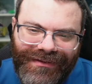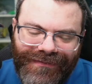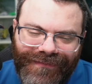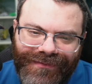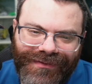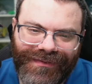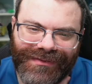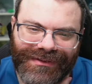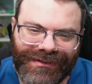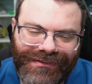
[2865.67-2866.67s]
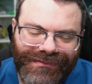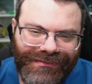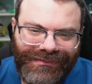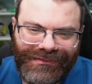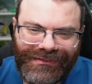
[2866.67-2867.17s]
the fruit, so
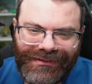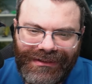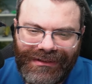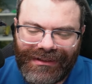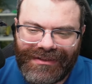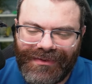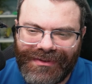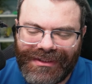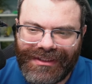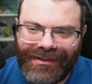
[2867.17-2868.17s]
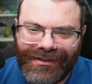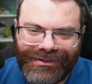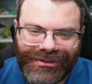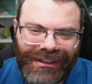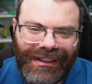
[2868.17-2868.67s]
I suppose it's
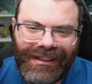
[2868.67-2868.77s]
English.